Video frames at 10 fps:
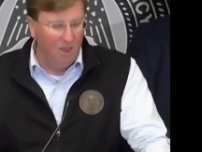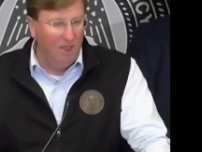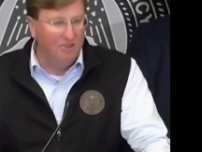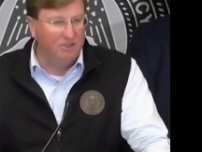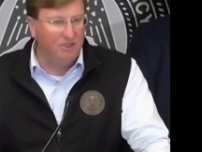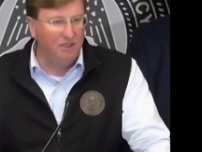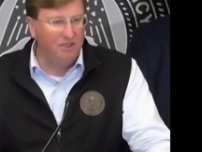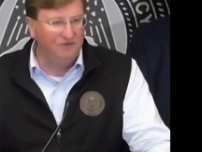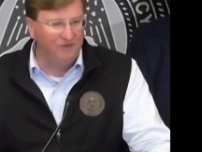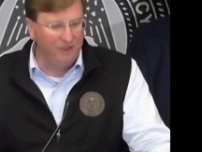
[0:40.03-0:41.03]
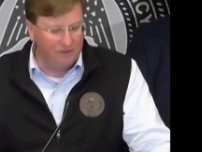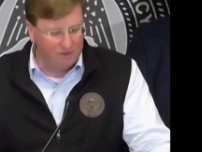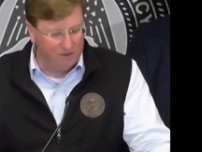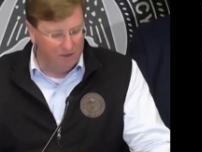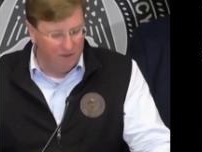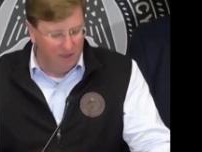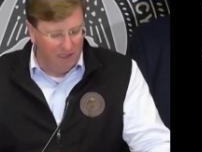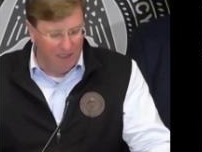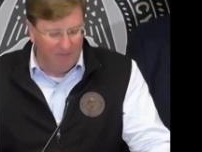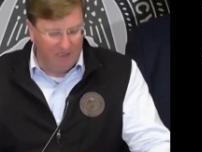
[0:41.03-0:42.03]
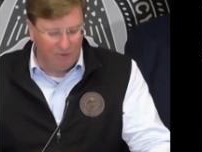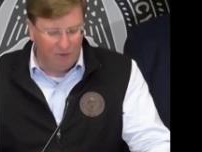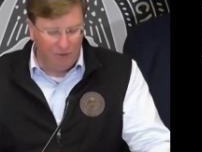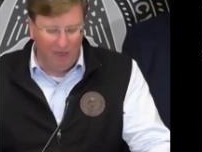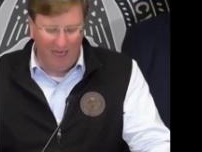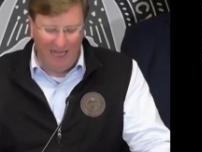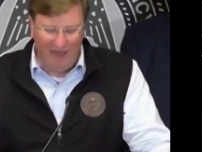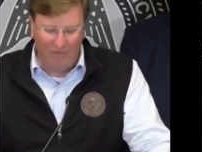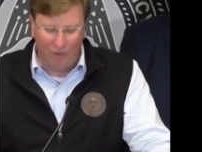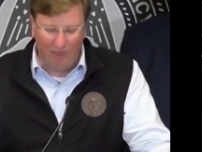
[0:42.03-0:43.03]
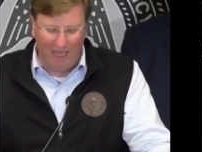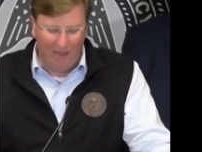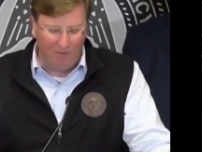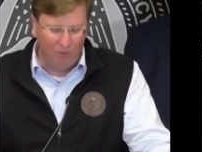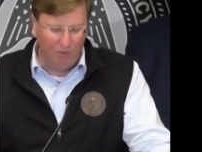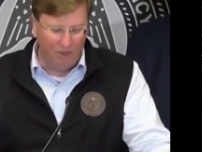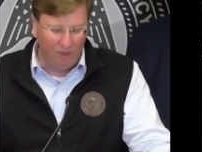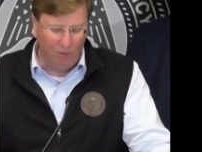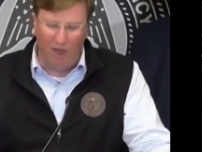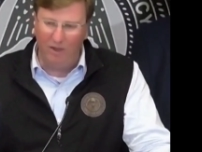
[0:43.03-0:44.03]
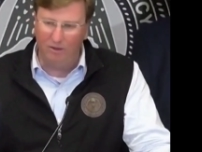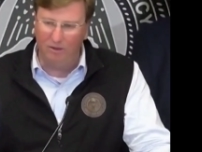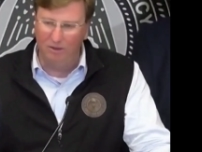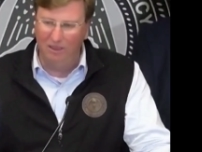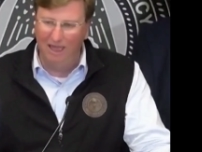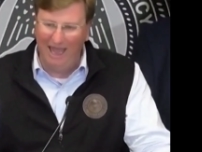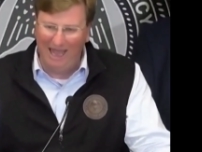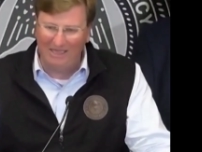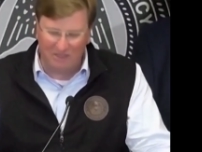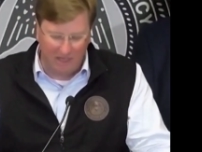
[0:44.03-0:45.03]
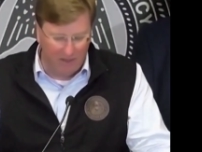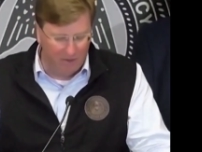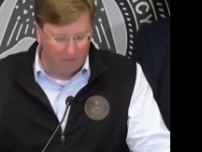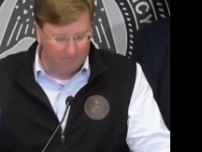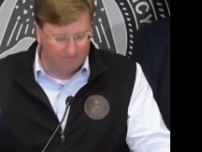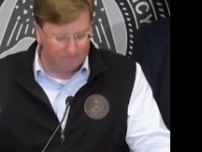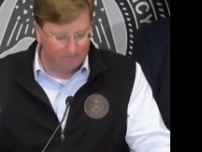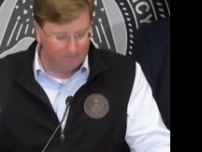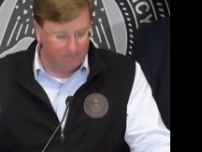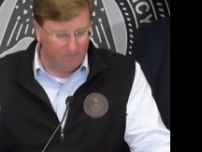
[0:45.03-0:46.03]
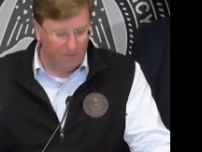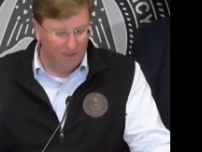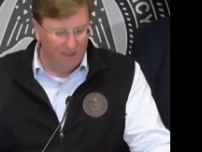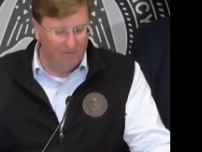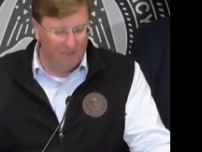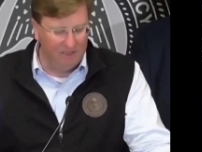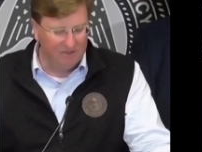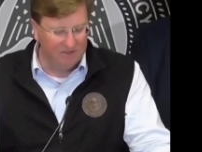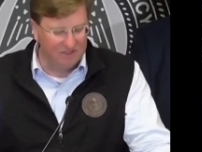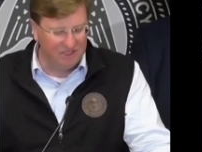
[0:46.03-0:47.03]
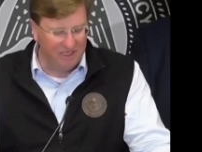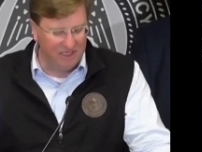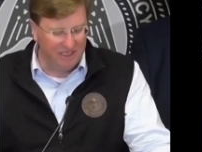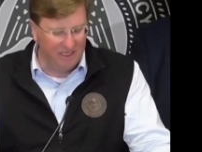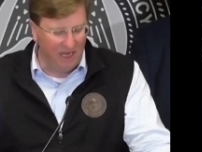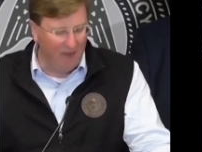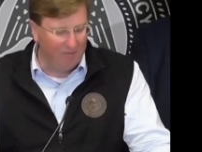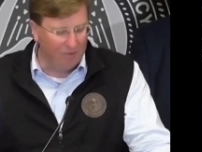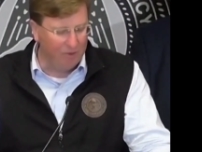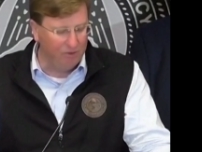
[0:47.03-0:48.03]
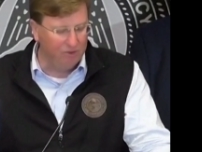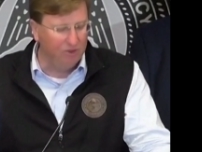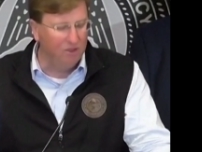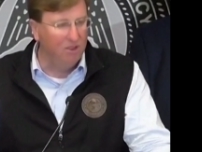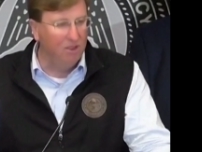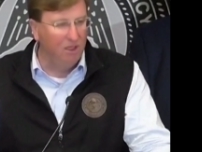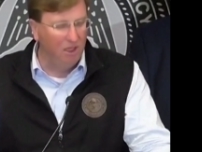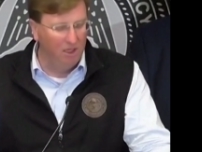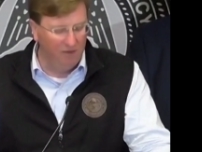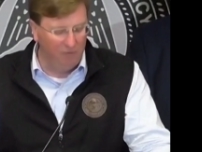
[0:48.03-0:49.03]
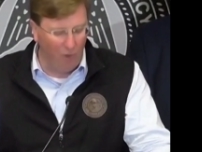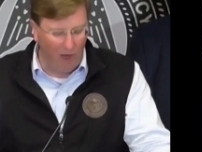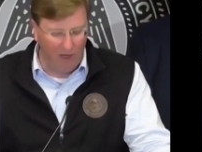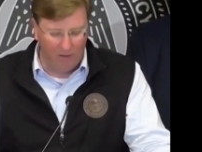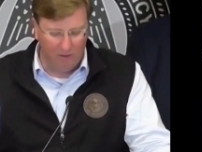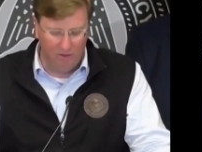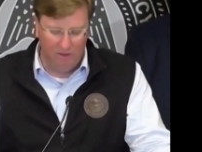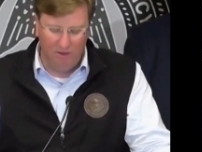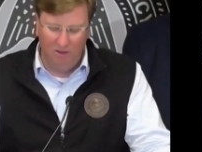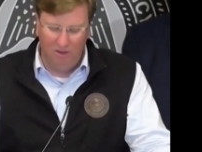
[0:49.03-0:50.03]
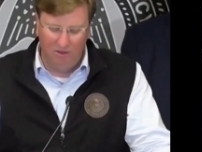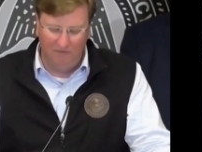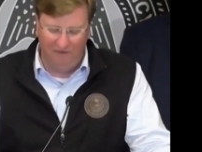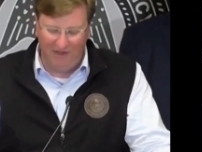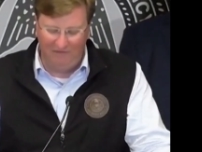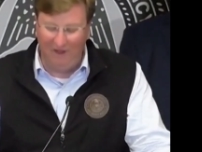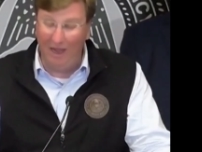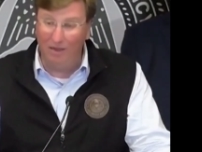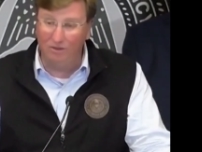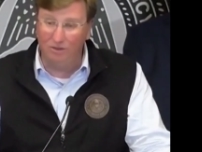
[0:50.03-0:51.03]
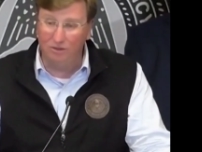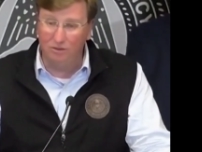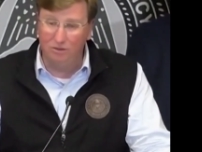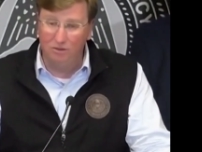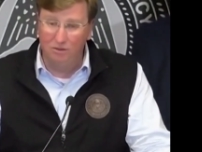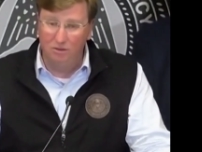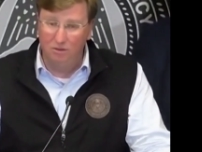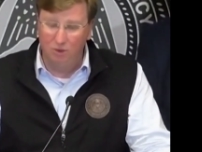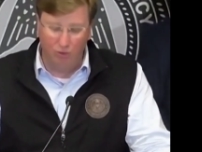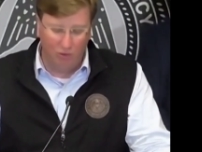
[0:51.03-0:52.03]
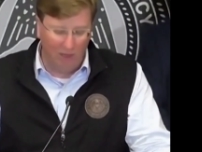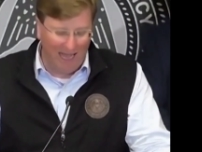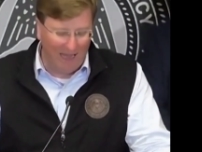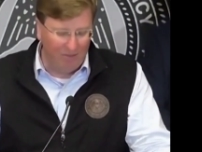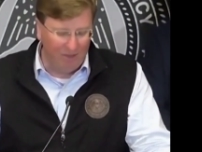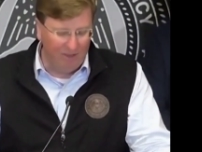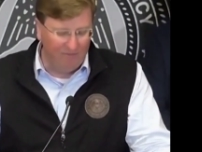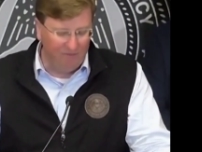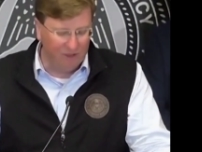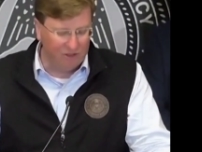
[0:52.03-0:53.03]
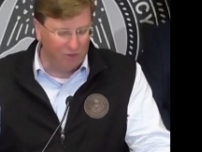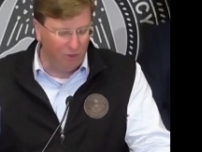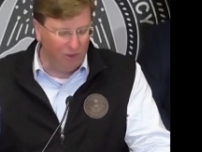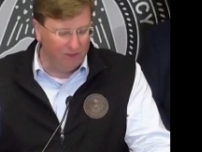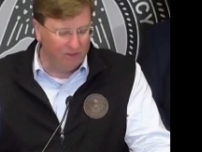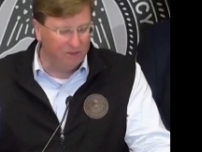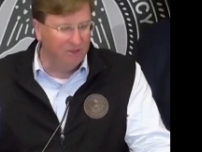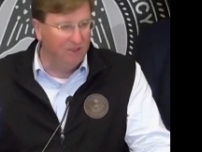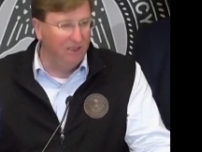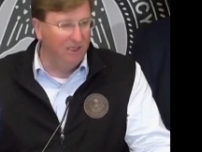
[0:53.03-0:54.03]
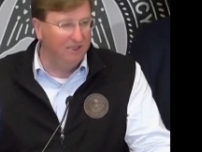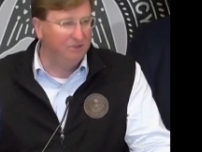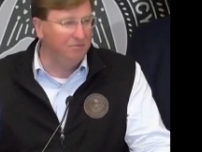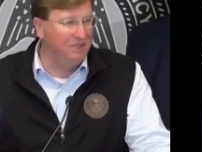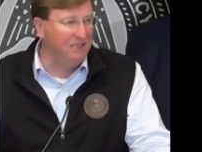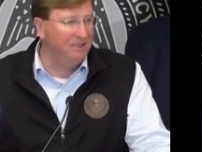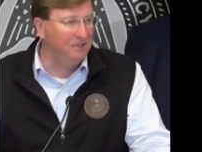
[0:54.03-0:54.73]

Until it is fixed, it means we do not have reliable running water at scale. It means the city cannot produce enough water to fight fires, to reliably flush toilets, and to meet